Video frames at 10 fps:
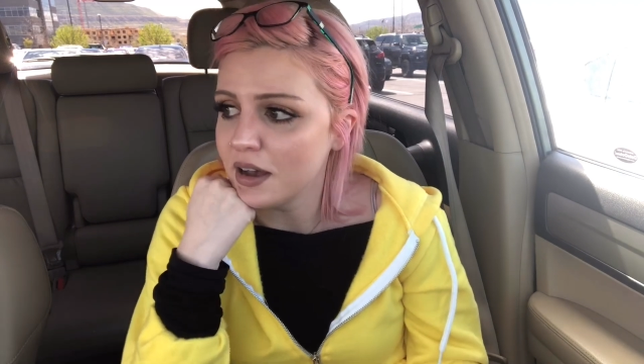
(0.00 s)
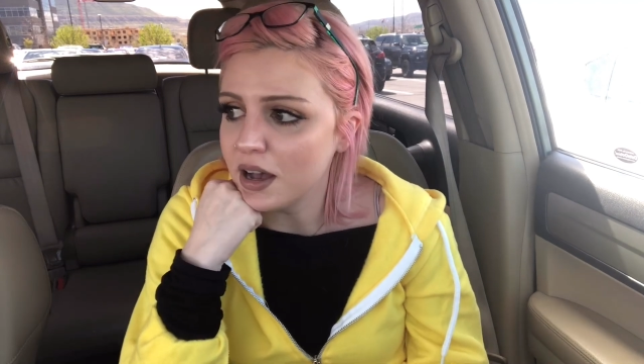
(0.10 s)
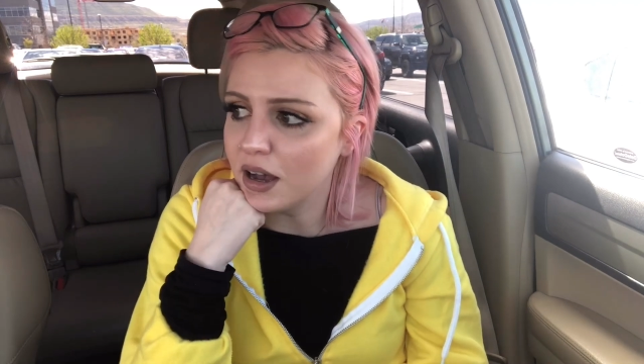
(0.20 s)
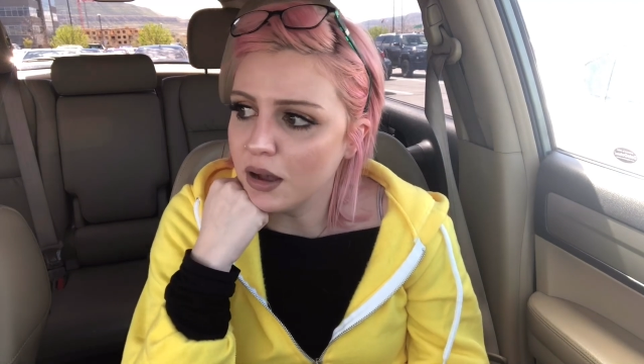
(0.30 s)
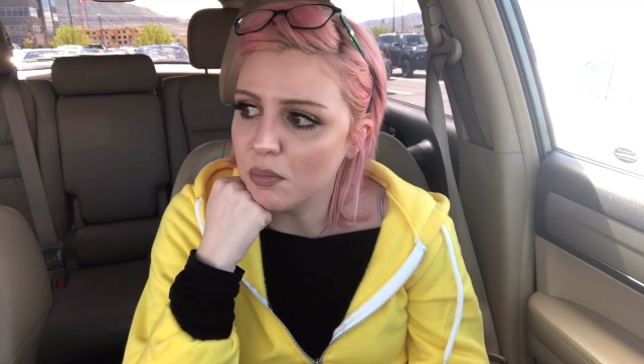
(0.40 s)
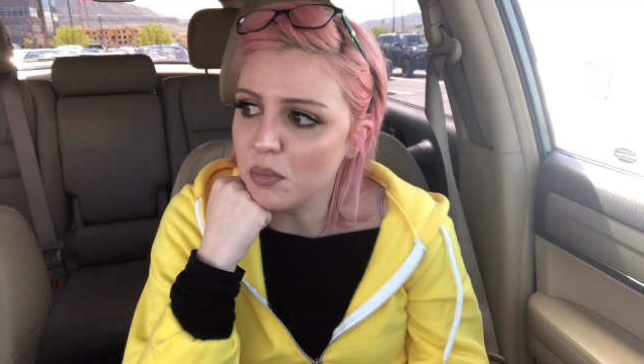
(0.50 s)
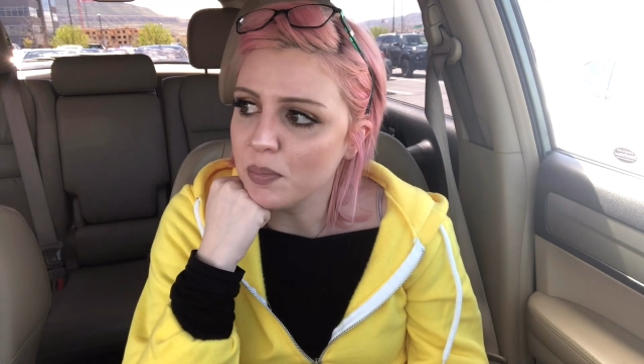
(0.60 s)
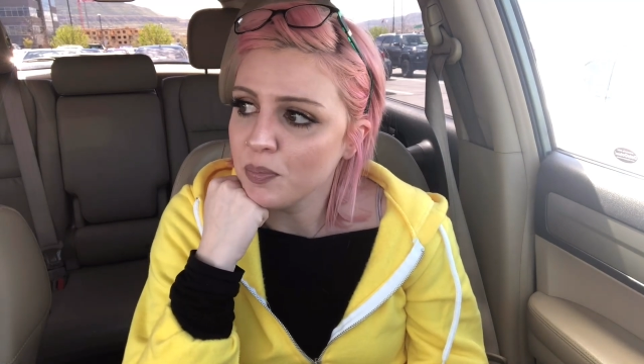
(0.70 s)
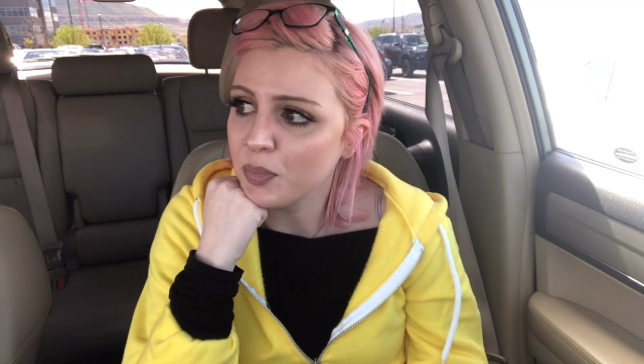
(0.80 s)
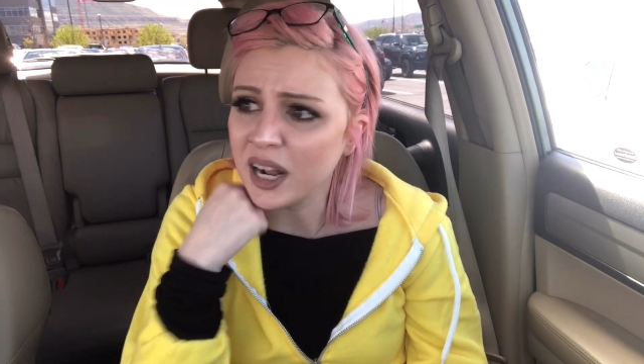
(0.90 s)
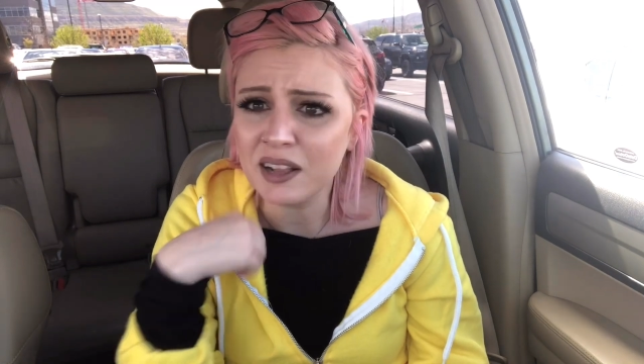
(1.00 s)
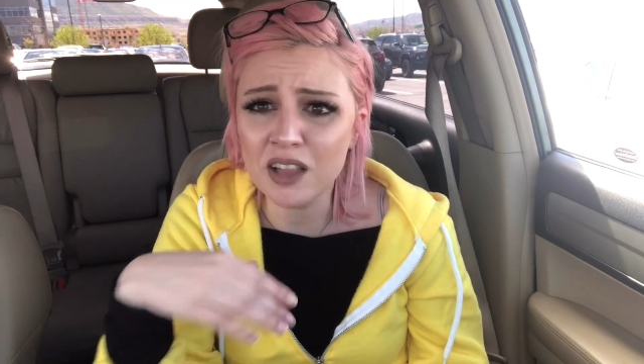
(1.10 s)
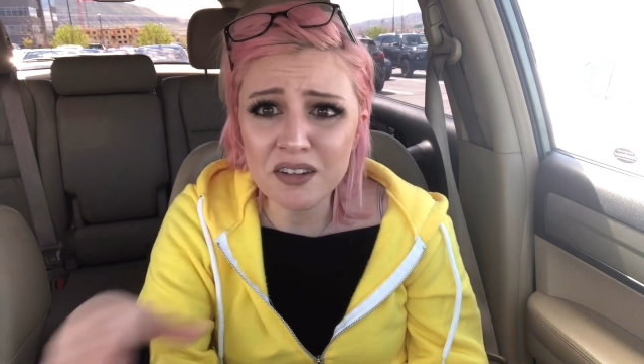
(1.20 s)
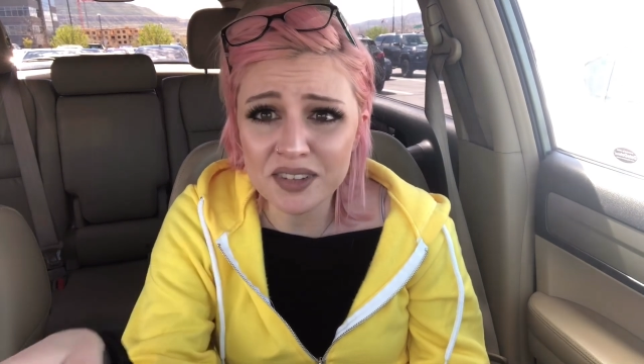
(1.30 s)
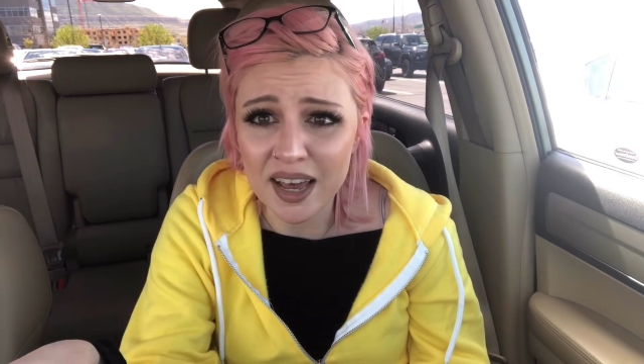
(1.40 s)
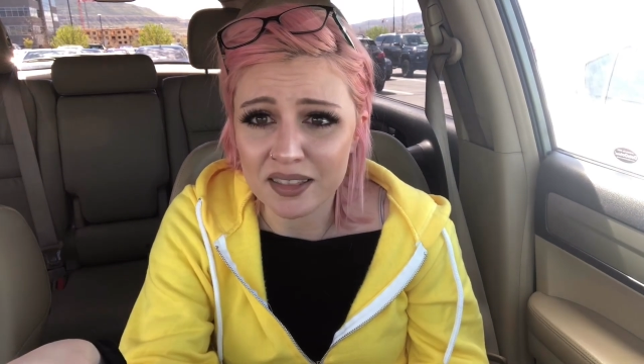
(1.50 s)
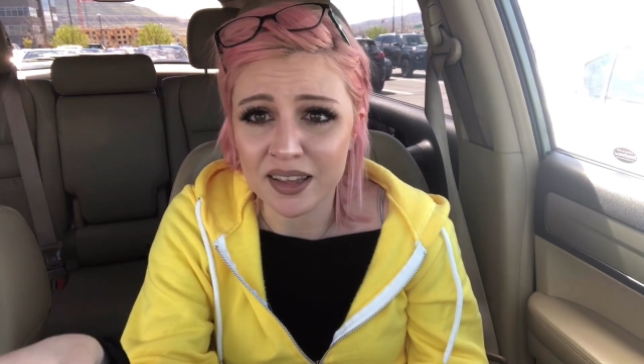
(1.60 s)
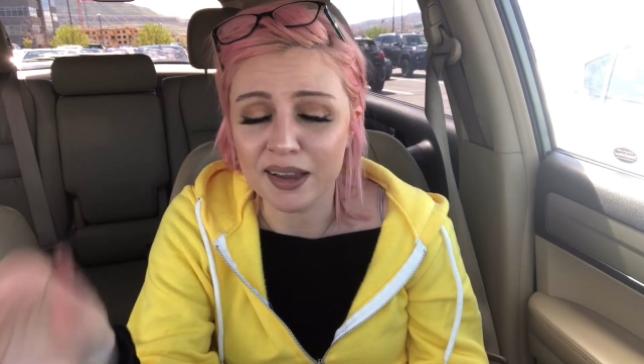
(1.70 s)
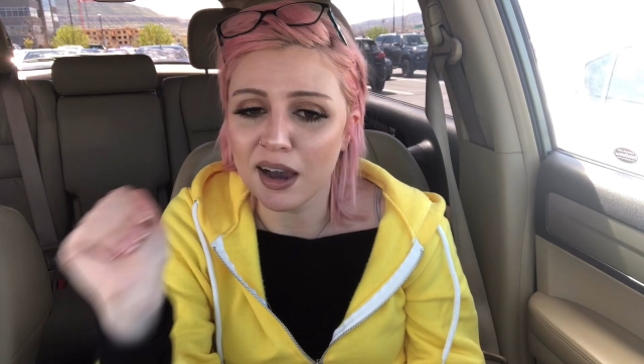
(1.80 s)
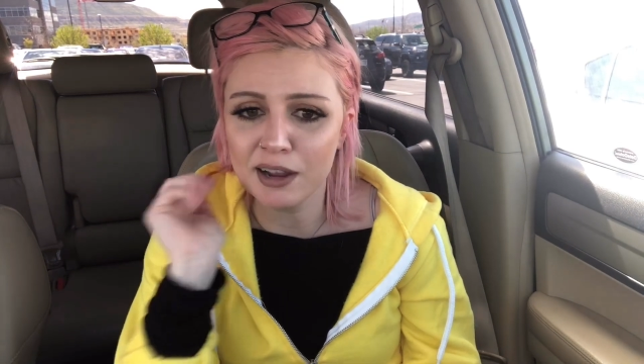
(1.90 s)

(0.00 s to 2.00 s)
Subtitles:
But I loved that thing.